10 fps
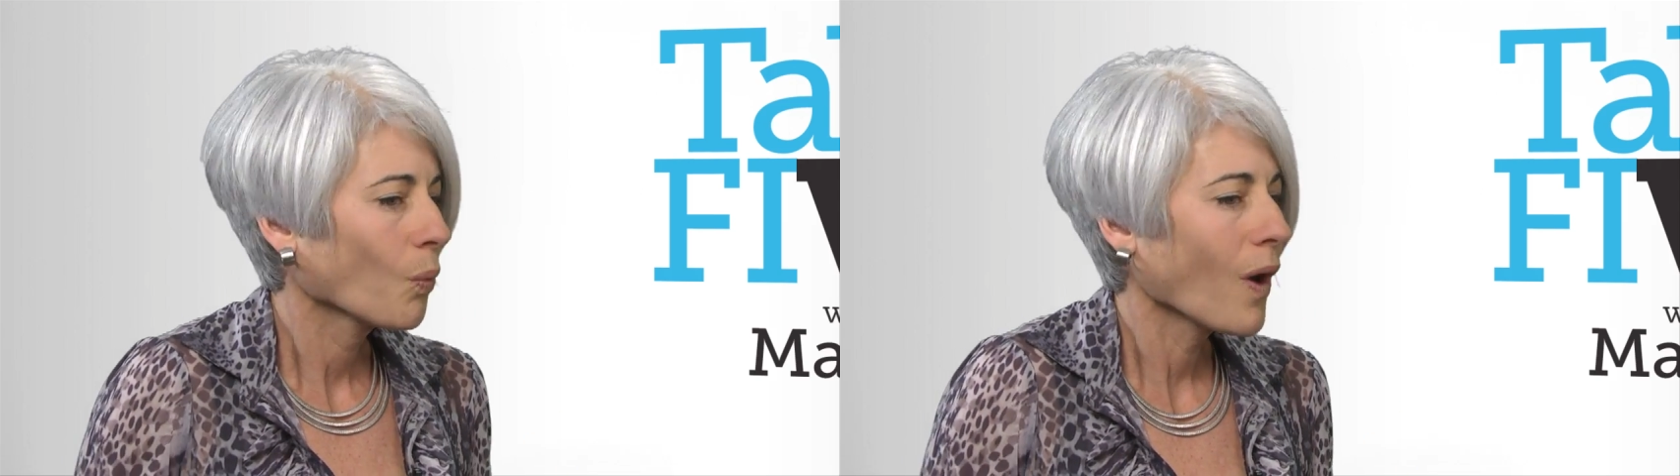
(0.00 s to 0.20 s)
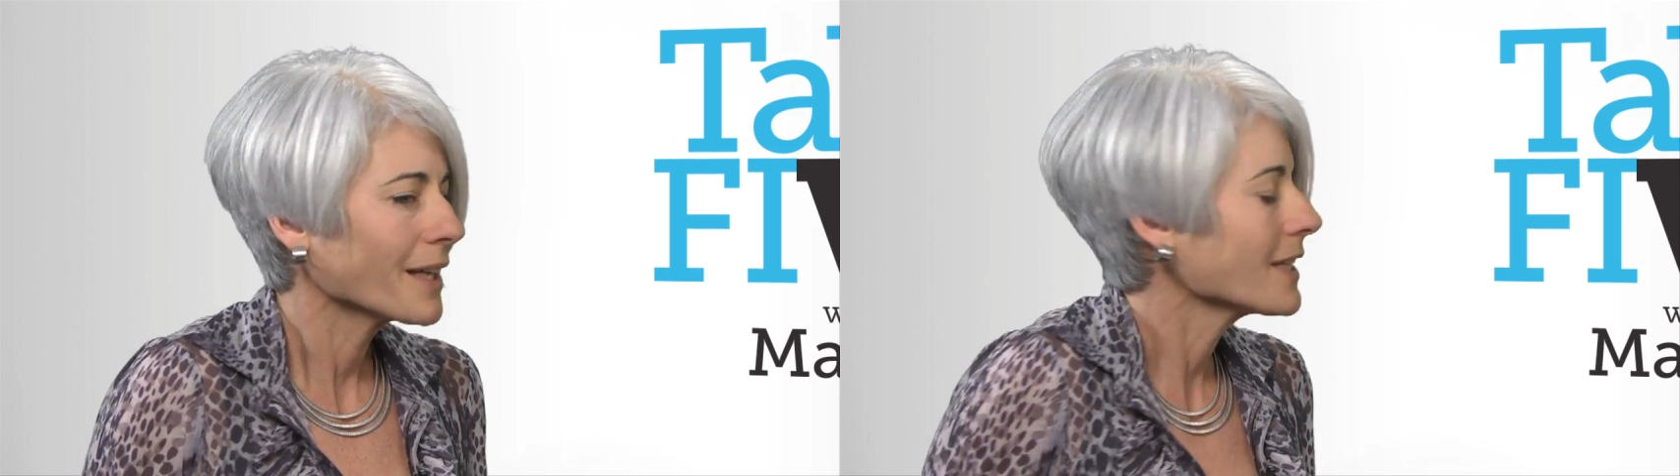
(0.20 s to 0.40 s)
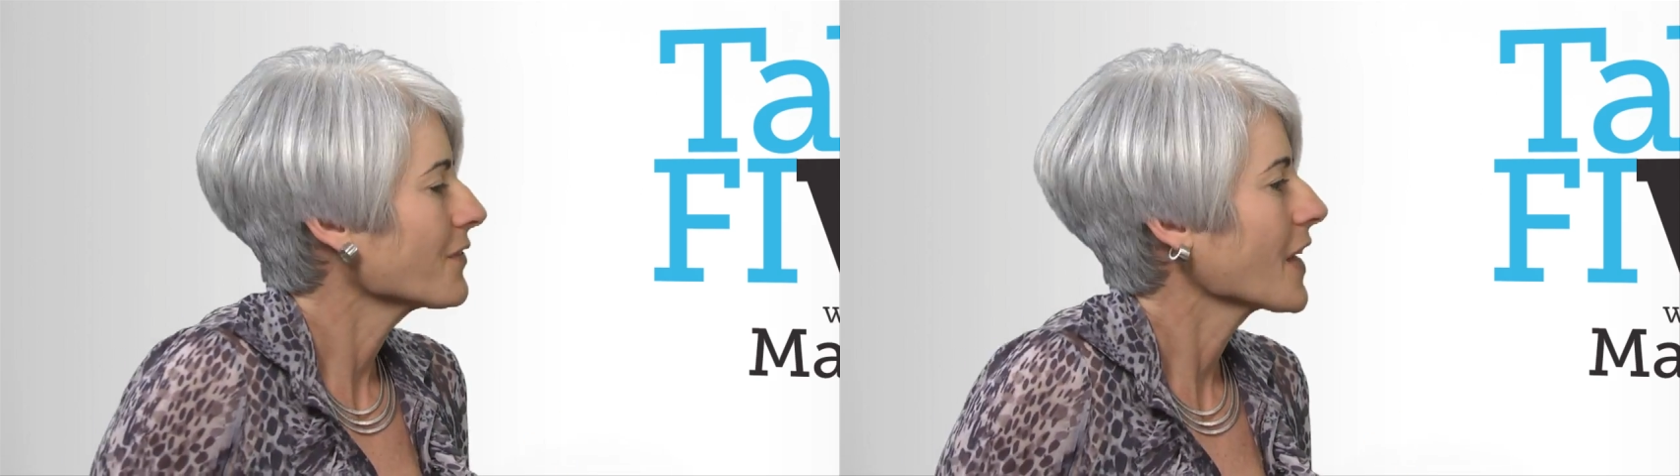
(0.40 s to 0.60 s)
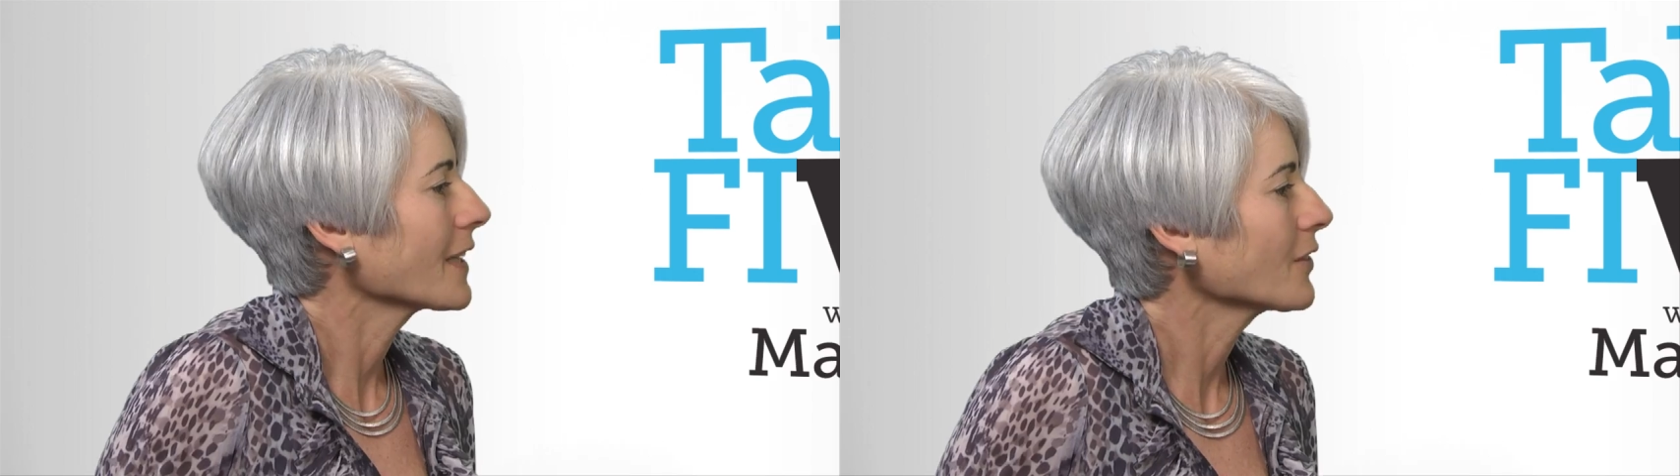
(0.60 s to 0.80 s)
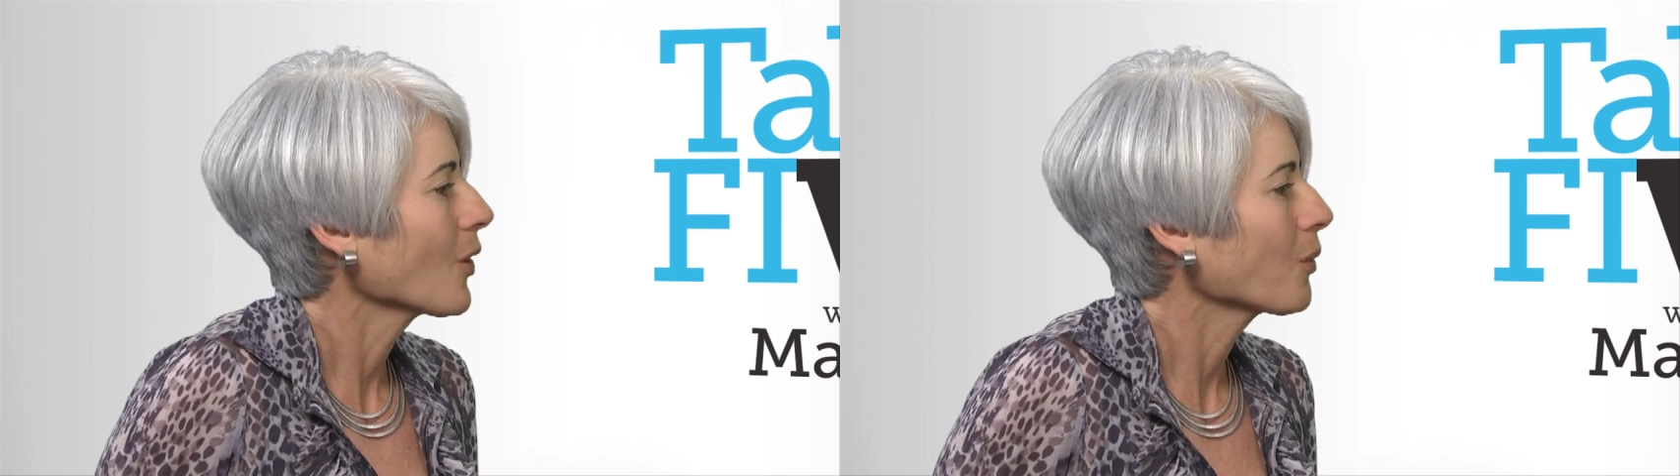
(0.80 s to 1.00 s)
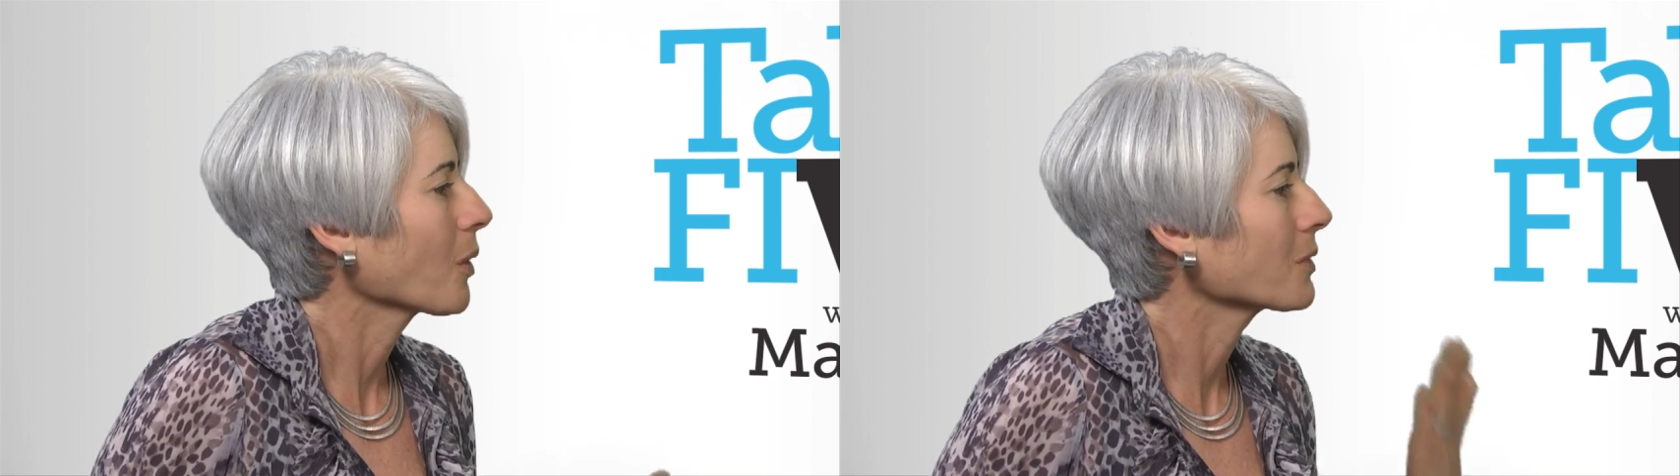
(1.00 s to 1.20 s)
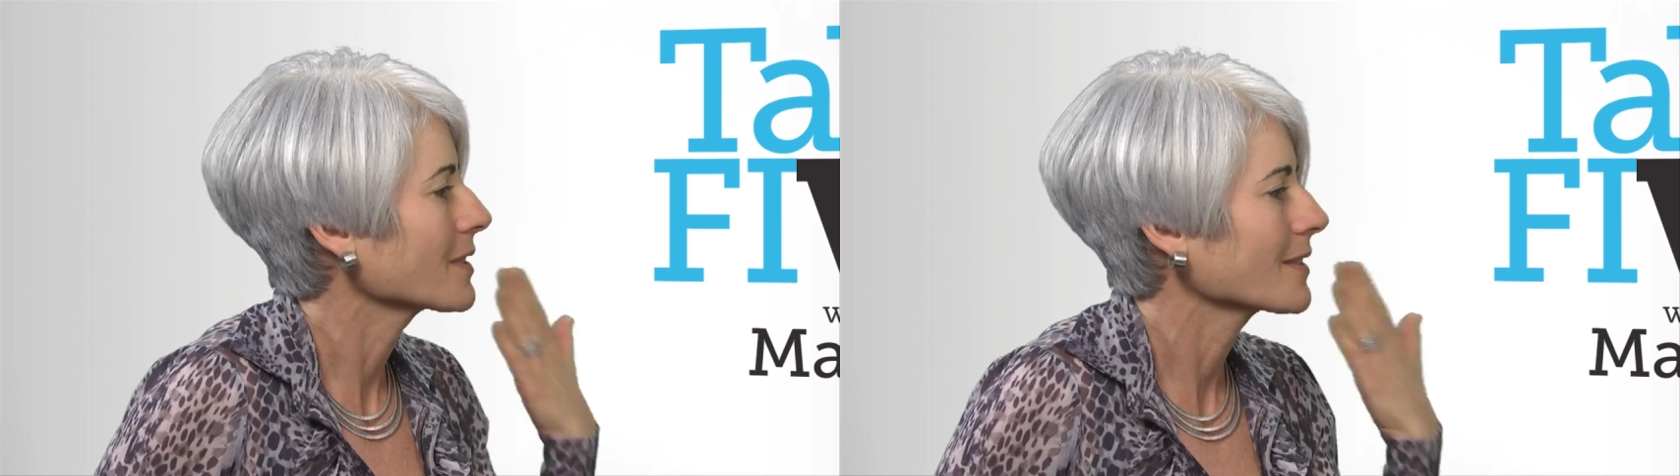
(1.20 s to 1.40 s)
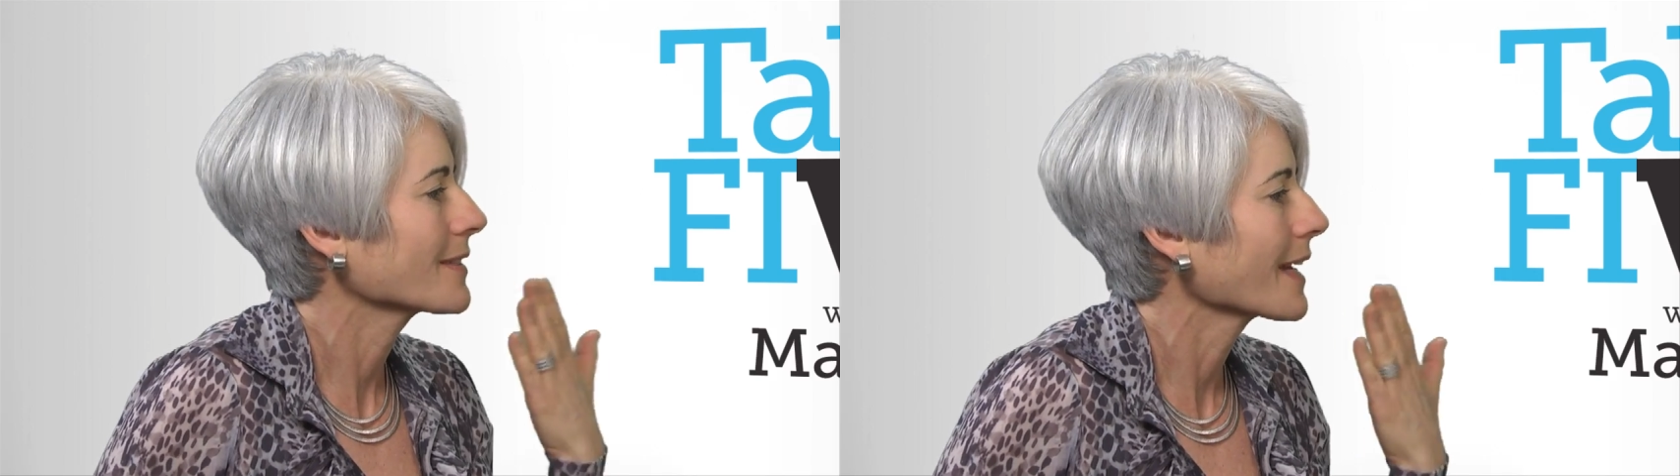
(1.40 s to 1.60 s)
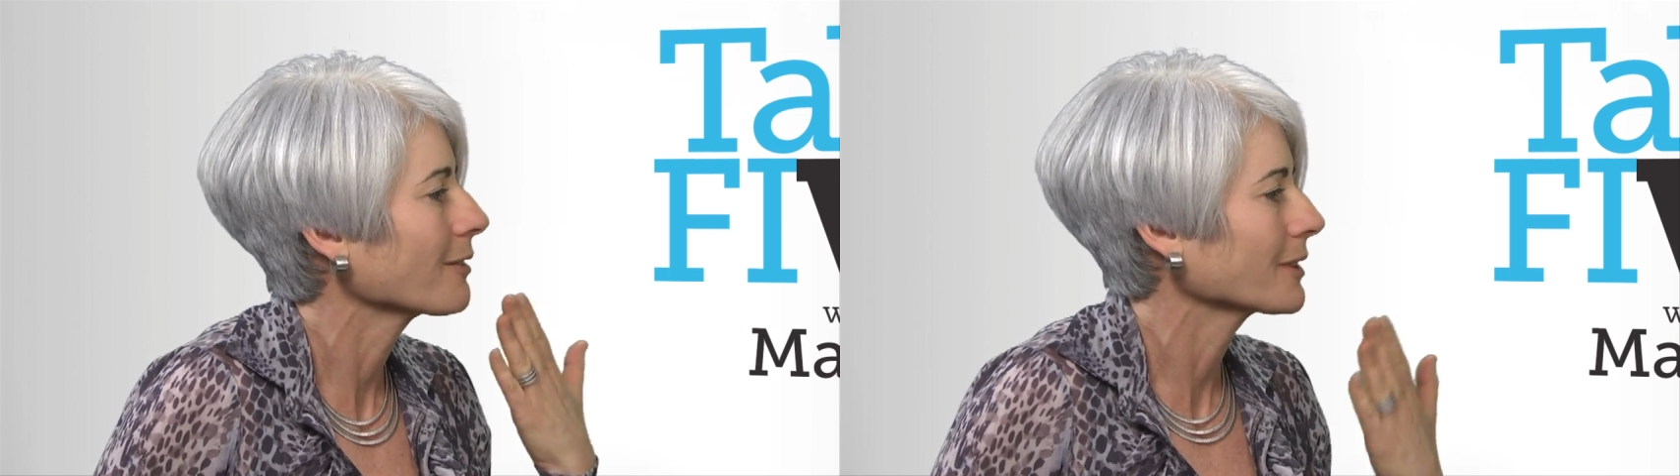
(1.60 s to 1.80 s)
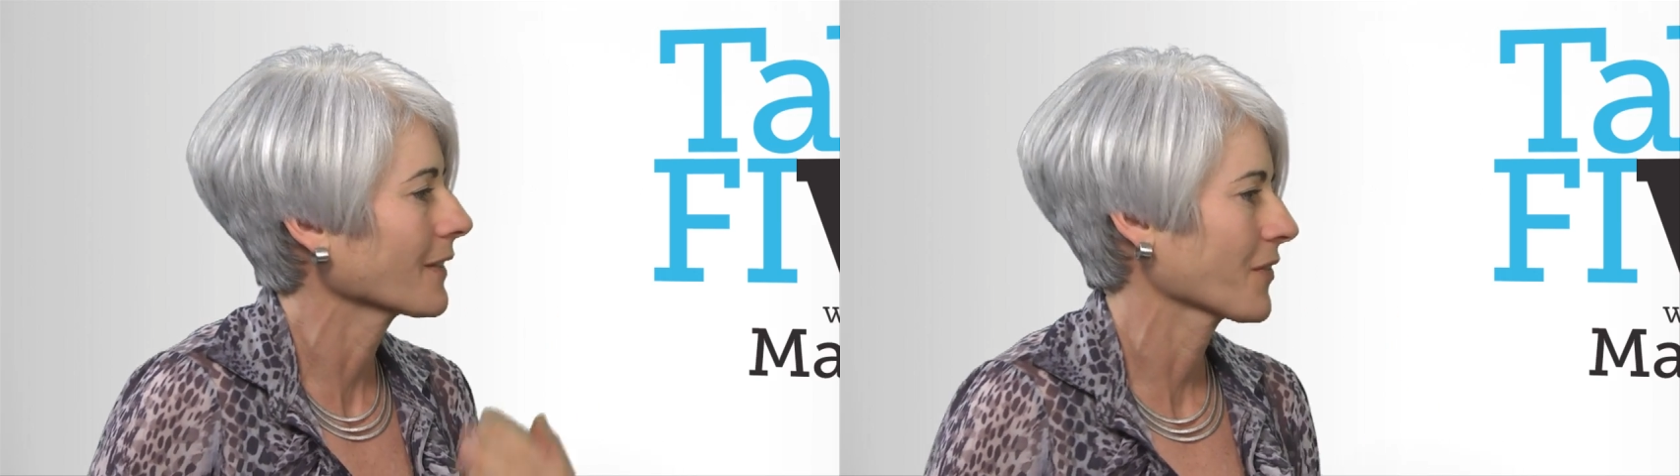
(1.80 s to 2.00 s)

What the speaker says: Why didn't they know what was staring